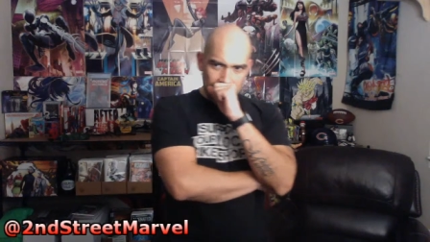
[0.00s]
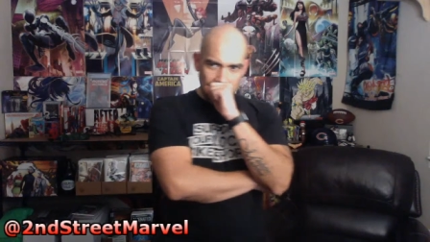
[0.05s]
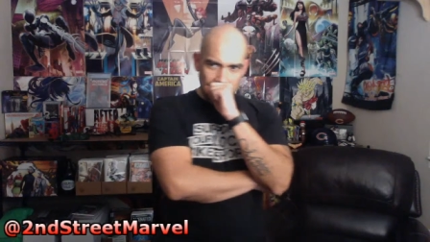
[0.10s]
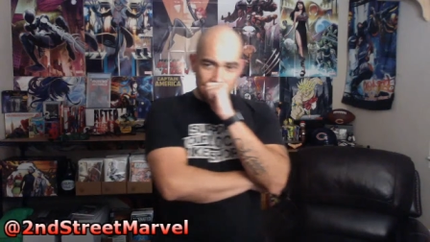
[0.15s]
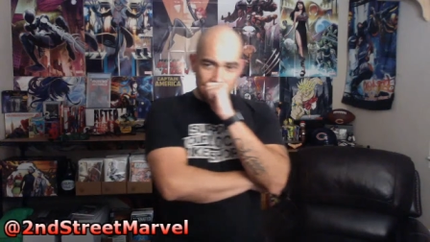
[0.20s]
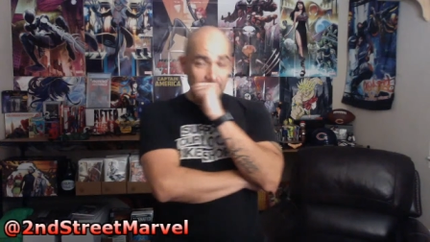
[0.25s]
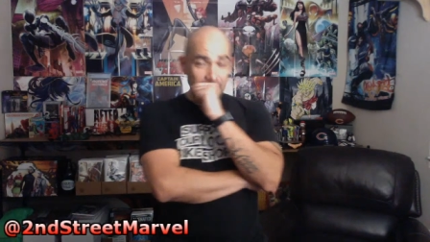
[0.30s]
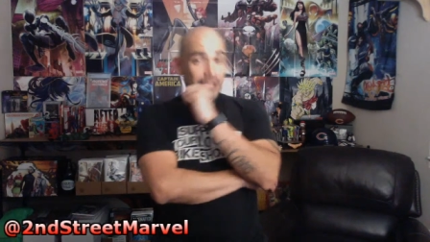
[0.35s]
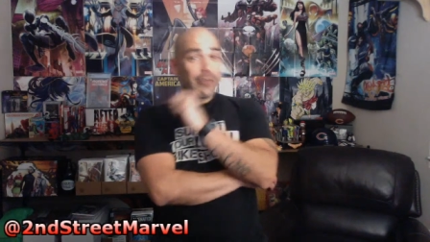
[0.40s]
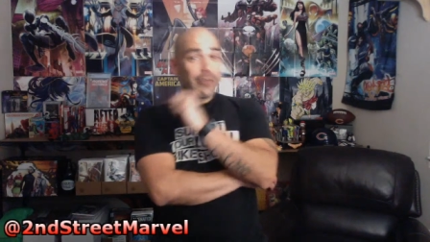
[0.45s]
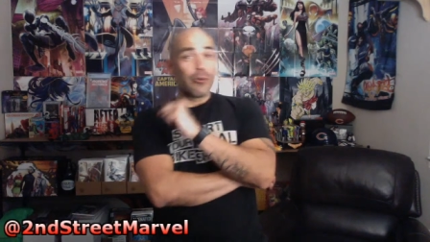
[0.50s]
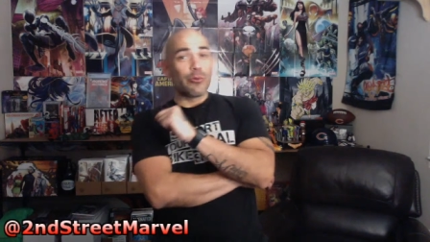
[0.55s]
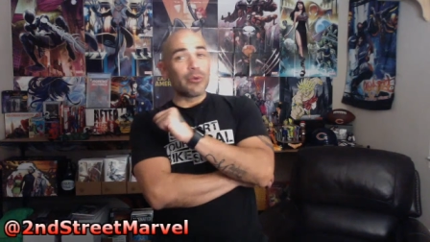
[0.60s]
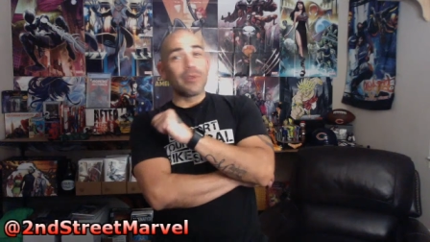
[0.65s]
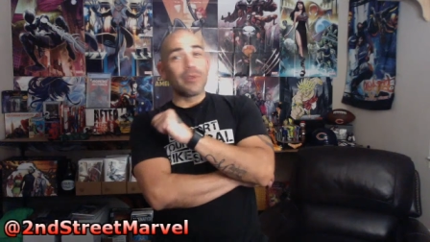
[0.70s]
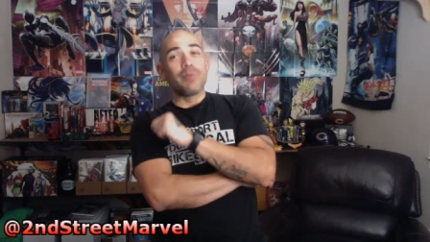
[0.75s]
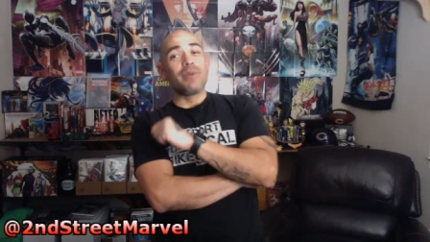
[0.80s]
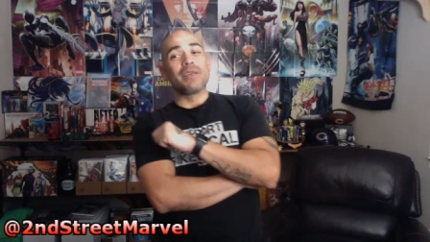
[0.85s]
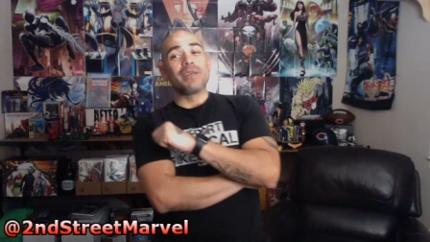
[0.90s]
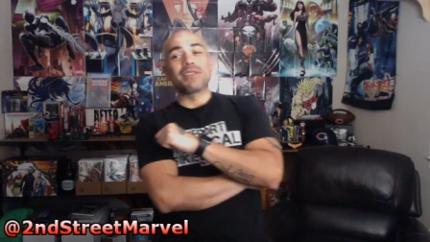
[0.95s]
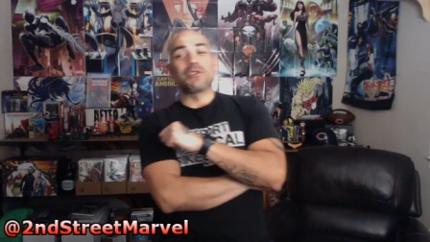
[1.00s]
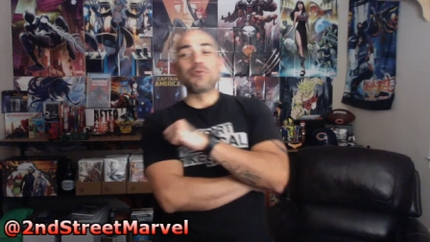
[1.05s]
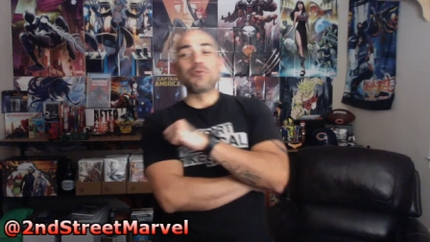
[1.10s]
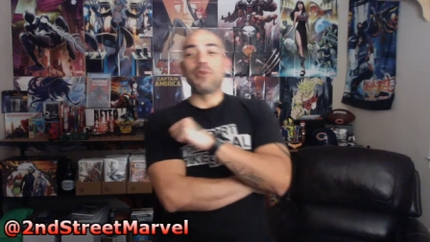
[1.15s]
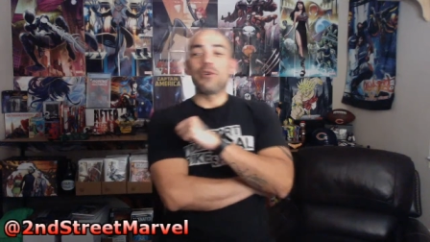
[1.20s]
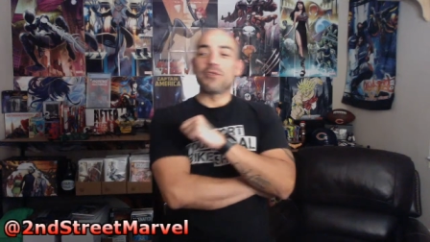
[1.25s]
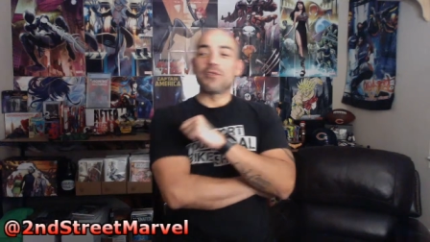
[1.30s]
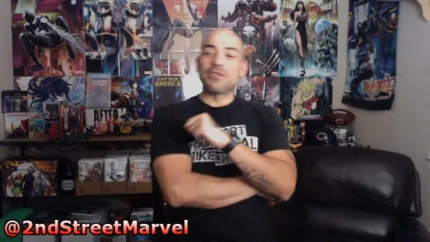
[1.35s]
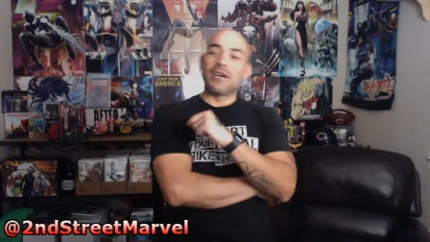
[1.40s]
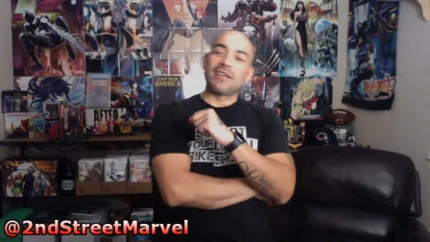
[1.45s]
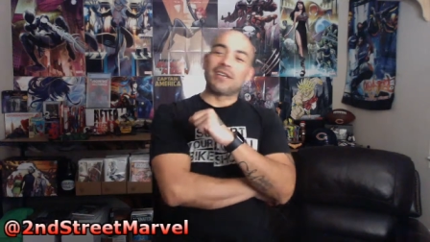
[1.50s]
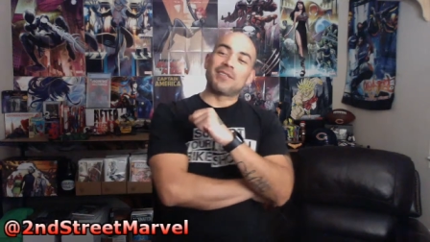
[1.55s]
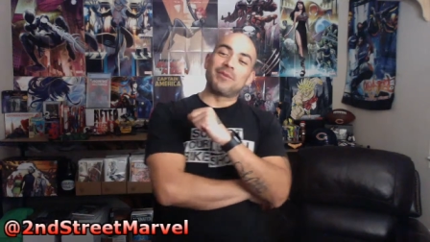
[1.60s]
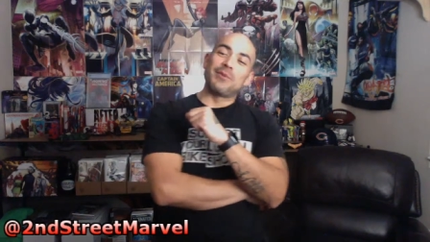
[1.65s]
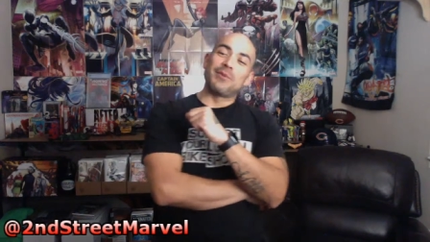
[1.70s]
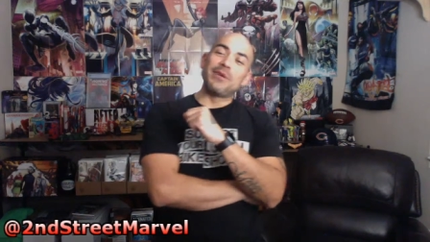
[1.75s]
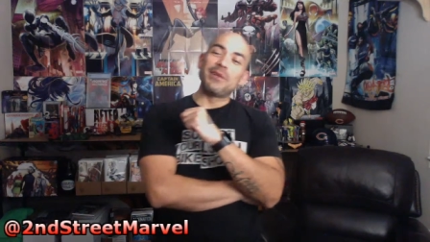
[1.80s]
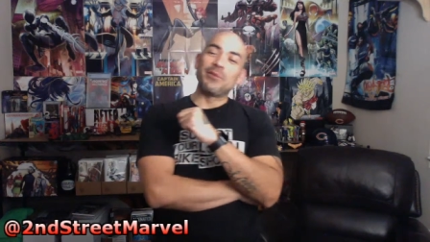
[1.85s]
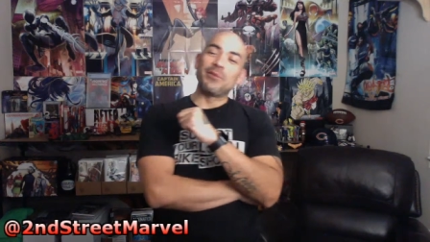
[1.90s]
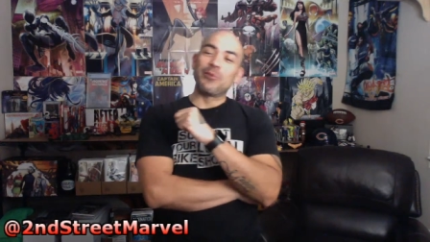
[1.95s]
He don't really message me or talk to
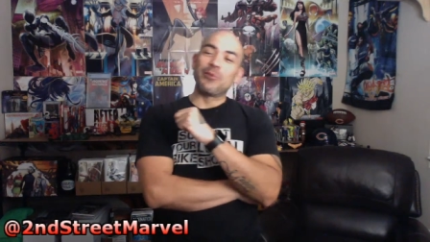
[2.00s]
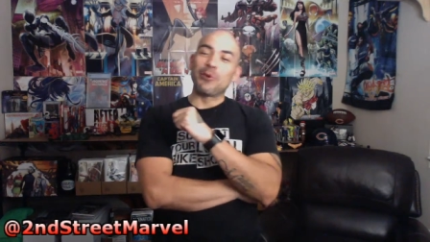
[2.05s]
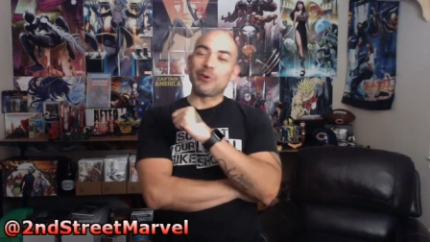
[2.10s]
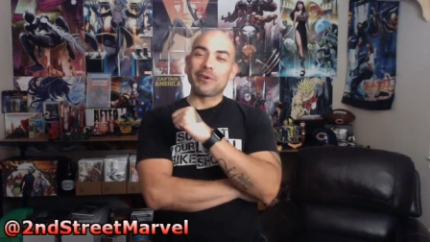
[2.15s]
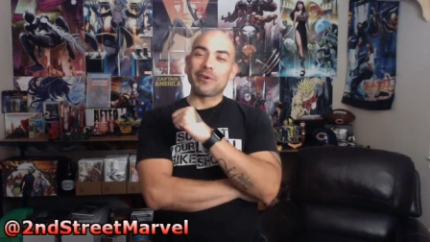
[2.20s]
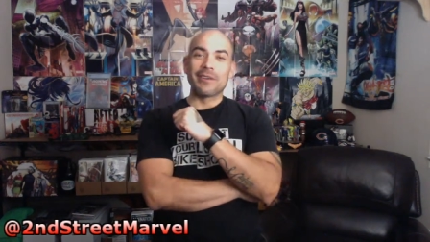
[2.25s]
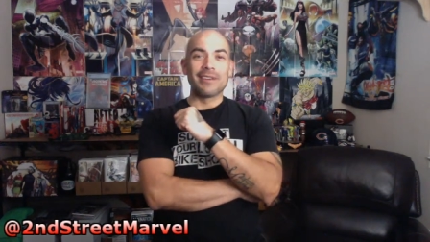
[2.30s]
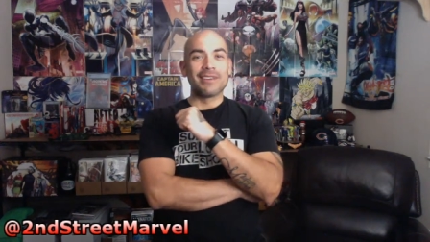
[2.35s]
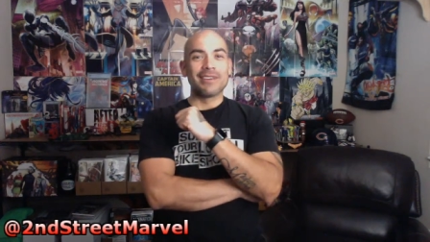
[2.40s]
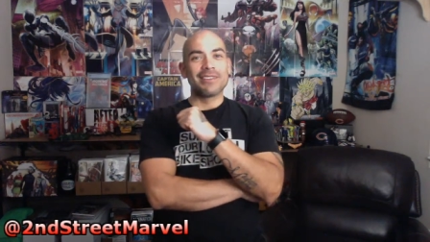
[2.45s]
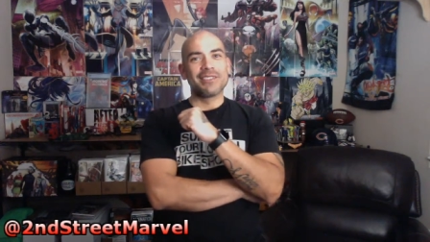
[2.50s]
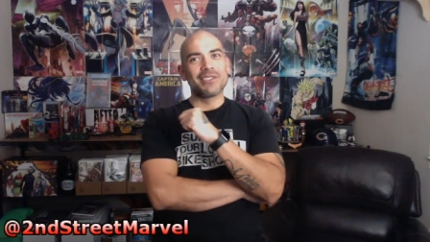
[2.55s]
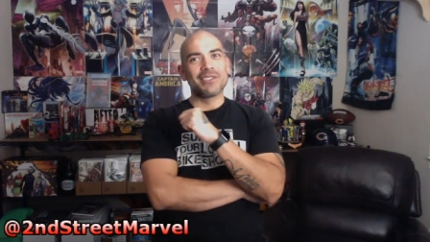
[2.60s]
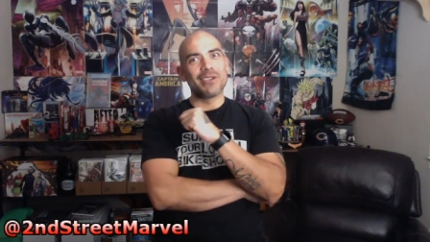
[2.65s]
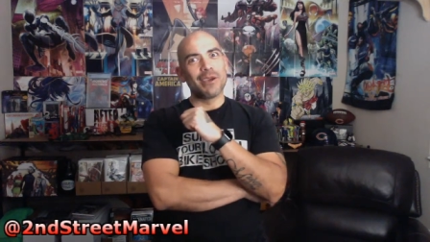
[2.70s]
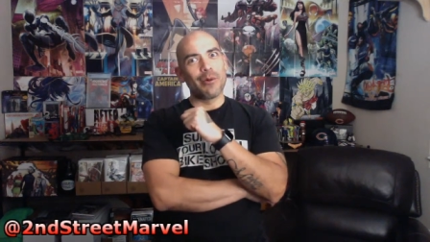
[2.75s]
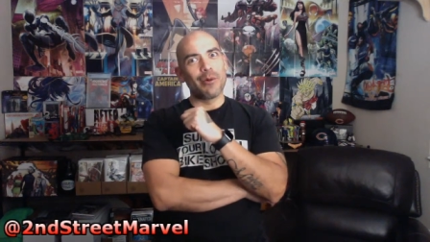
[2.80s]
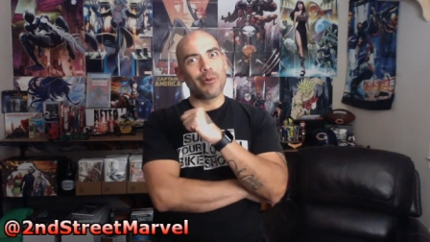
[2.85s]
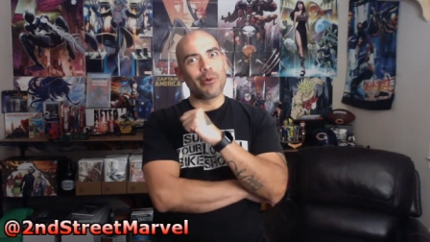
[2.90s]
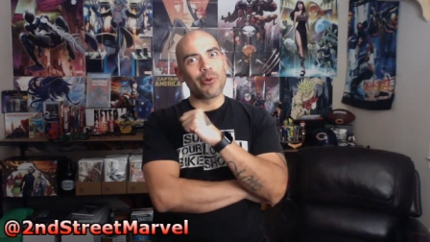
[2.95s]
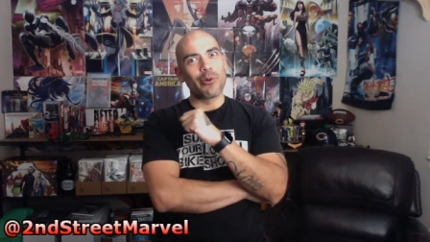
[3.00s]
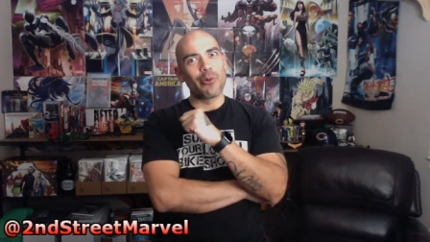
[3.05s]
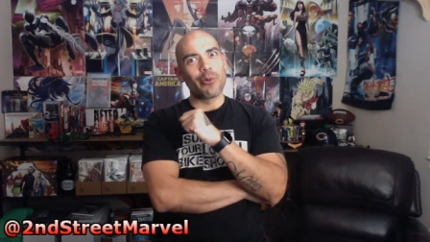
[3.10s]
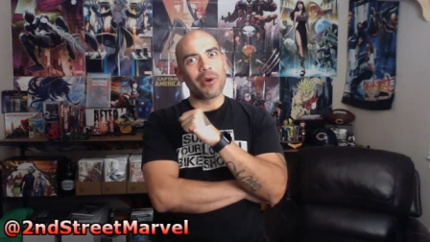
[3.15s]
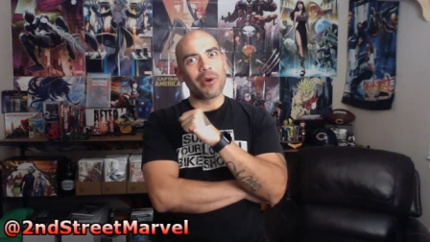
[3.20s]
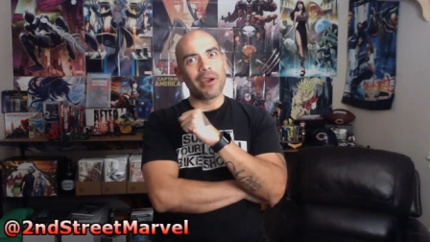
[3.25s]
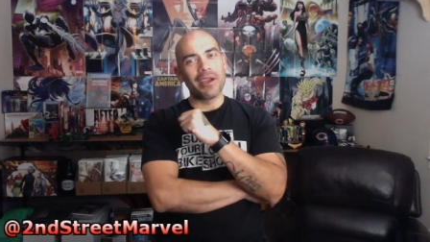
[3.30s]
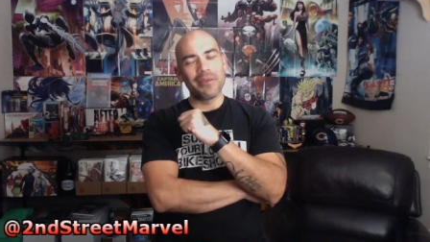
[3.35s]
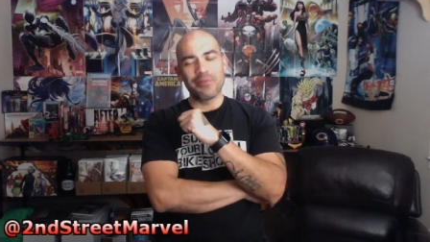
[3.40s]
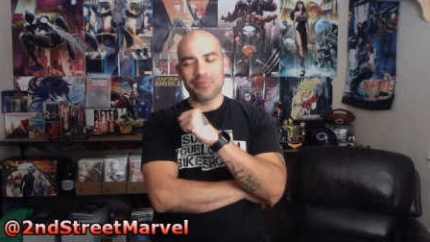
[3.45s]
me anymore. Gee, I wonder why.